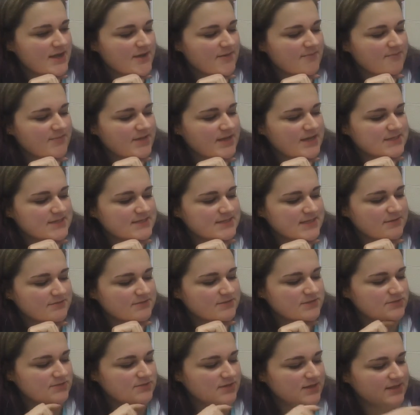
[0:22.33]
because I
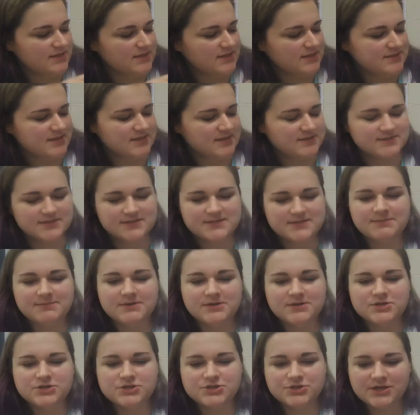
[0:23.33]
was doing this as a
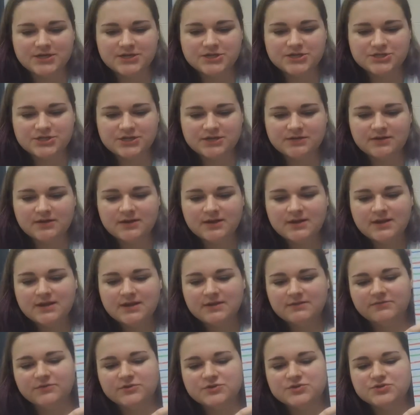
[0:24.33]
demonstration
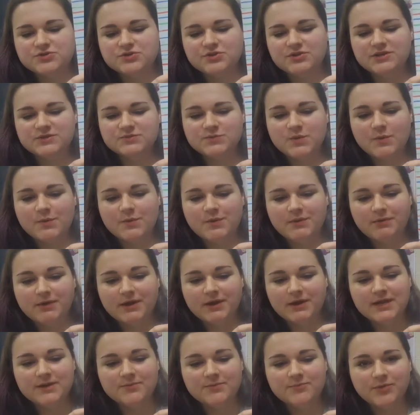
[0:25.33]
for students while we were
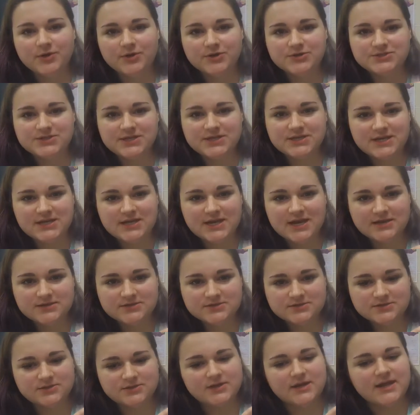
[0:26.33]
in person
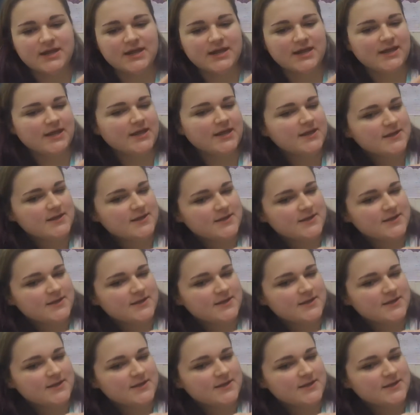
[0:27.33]
yesterday.